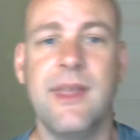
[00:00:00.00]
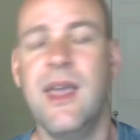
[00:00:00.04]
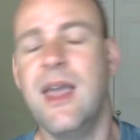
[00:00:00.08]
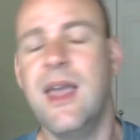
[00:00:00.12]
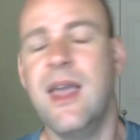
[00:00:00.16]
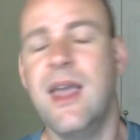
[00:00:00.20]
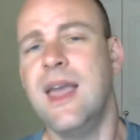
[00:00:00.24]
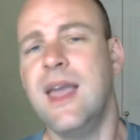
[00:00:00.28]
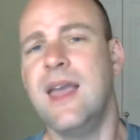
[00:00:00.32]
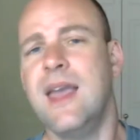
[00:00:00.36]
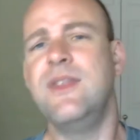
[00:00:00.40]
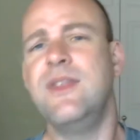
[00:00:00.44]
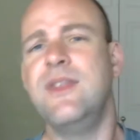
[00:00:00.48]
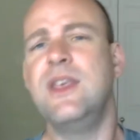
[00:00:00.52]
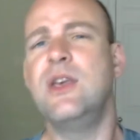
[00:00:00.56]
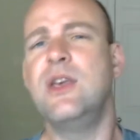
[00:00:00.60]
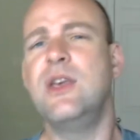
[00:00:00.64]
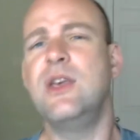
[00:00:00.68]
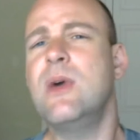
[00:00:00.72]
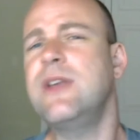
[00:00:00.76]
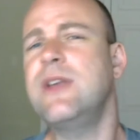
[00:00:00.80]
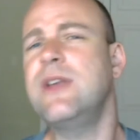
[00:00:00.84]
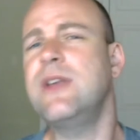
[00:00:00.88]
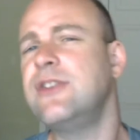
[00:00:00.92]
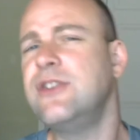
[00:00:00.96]
In the
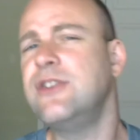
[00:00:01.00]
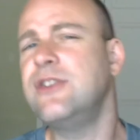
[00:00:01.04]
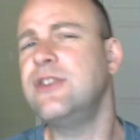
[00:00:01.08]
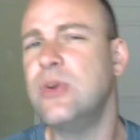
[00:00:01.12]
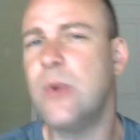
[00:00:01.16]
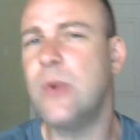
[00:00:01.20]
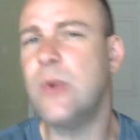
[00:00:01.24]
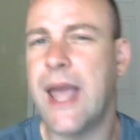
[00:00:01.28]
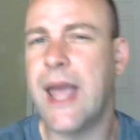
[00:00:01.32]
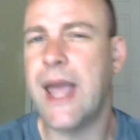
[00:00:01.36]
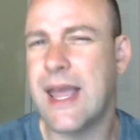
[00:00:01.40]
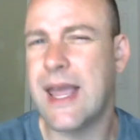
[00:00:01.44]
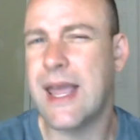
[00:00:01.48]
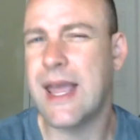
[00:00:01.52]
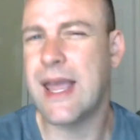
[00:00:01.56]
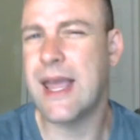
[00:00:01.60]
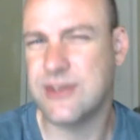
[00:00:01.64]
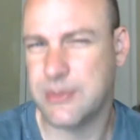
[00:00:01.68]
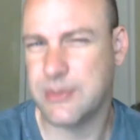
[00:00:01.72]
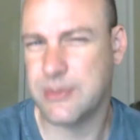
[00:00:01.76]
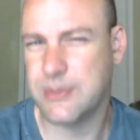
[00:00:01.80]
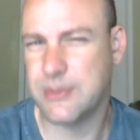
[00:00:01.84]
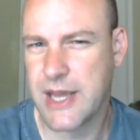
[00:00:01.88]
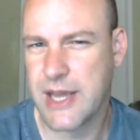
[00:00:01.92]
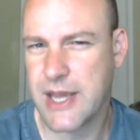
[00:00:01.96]
US and UK
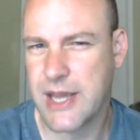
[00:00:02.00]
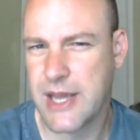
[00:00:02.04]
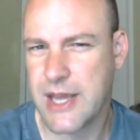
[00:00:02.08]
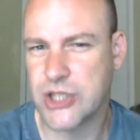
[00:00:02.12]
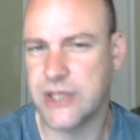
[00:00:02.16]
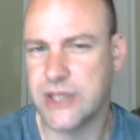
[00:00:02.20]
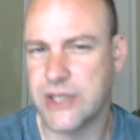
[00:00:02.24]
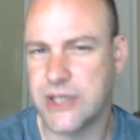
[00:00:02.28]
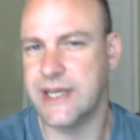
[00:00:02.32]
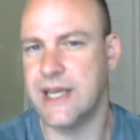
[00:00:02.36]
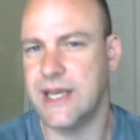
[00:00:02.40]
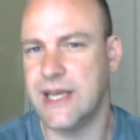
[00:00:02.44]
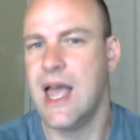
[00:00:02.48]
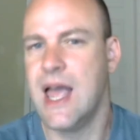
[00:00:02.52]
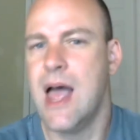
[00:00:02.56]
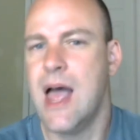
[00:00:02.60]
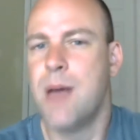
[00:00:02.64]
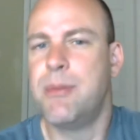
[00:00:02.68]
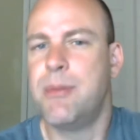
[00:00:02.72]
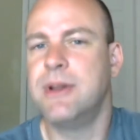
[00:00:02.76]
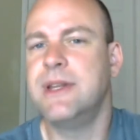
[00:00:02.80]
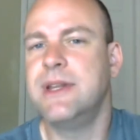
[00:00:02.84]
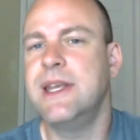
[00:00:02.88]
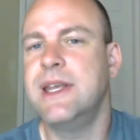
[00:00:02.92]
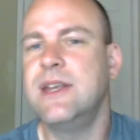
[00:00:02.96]
especially,
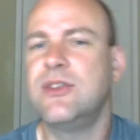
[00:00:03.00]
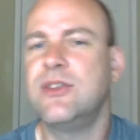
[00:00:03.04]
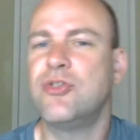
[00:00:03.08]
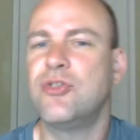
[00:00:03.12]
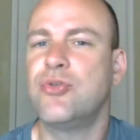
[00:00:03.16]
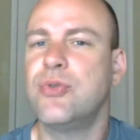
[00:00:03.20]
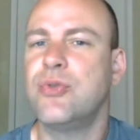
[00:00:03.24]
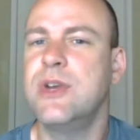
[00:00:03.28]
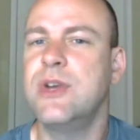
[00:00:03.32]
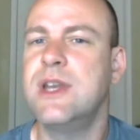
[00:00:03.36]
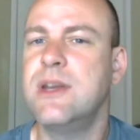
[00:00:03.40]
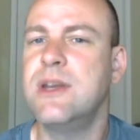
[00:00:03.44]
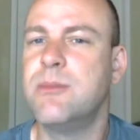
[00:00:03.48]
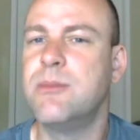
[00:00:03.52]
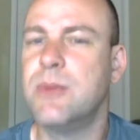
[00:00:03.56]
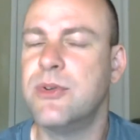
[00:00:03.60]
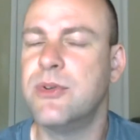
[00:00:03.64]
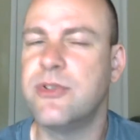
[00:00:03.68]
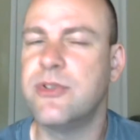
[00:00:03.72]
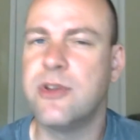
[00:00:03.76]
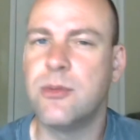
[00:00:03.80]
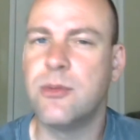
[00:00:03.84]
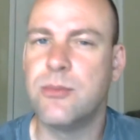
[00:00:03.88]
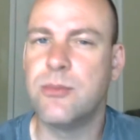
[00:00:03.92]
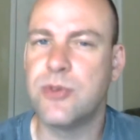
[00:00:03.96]
police treated
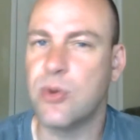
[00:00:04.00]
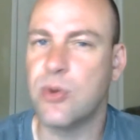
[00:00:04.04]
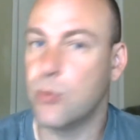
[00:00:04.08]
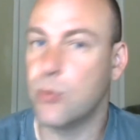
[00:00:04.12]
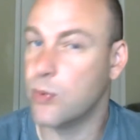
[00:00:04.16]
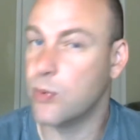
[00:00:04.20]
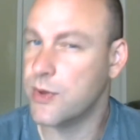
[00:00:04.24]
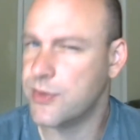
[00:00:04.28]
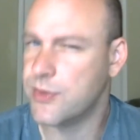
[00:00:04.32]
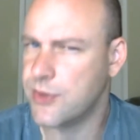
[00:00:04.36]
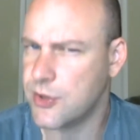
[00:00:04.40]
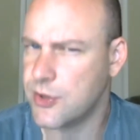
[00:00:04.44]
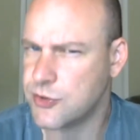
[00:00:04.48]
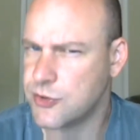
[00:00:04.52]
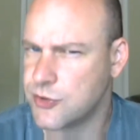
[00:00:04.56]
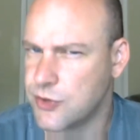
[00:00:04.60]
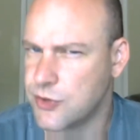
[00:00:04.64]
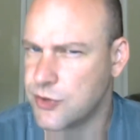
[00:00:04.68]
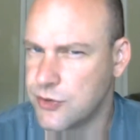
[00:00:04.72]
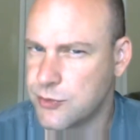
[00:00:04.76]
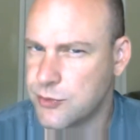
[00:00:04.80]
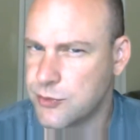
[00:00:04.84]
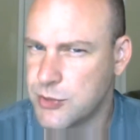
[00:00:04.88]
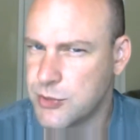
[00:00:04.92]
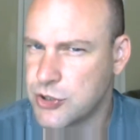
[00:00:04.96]
Muslims with
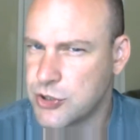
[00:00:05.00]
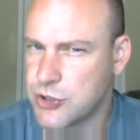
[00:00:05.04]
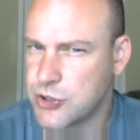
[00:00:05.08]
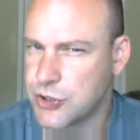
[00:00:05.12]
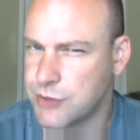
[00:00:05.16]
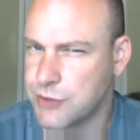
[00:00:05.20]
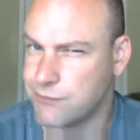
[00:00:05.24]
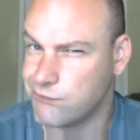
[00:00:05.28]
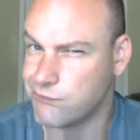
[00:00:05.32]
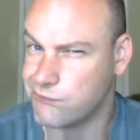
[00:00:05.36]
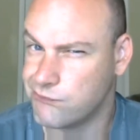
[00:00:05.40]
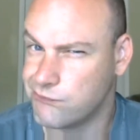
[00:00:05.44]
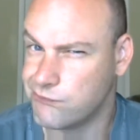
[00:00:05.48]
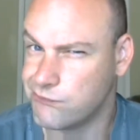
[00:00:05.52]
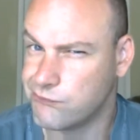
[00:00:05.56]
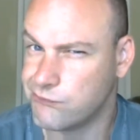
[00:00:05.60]
suspicion.